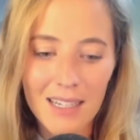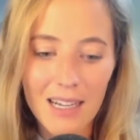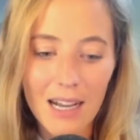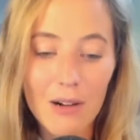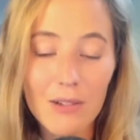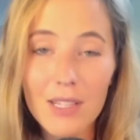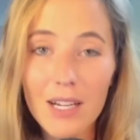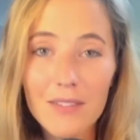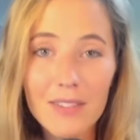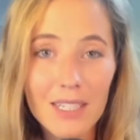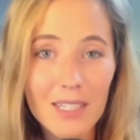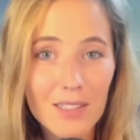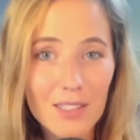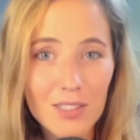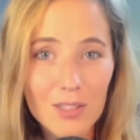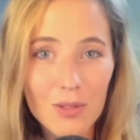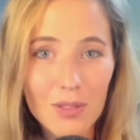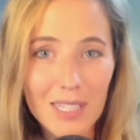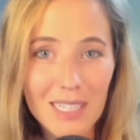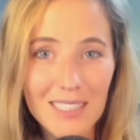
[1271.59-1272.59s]
I would love to hear the
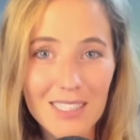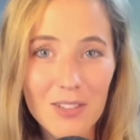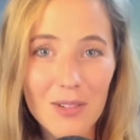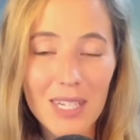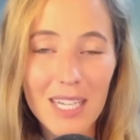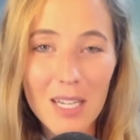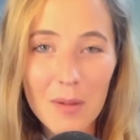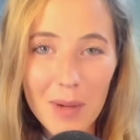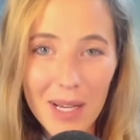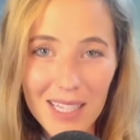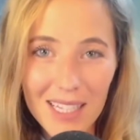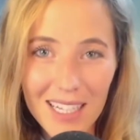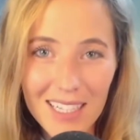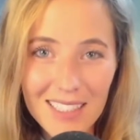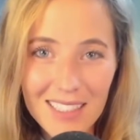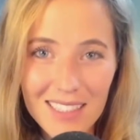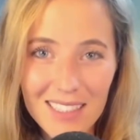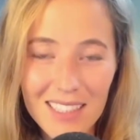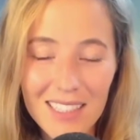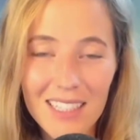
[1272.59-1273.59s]
story. So email
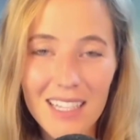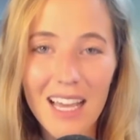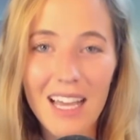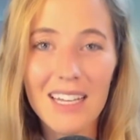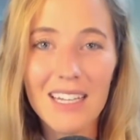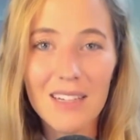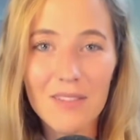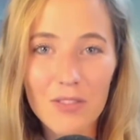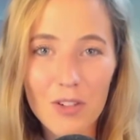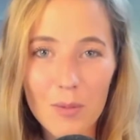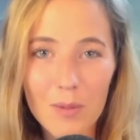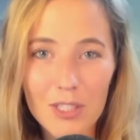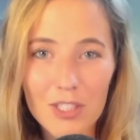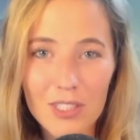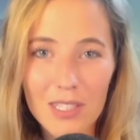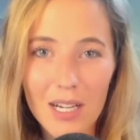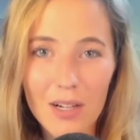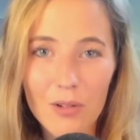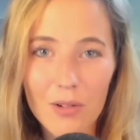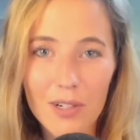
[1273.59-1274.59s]
us at
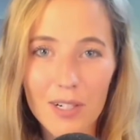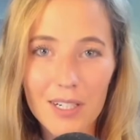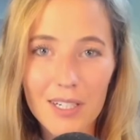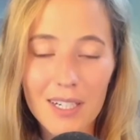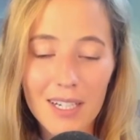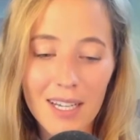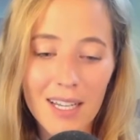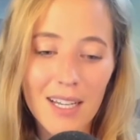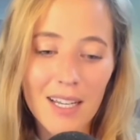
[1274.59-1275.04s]
infomission.org.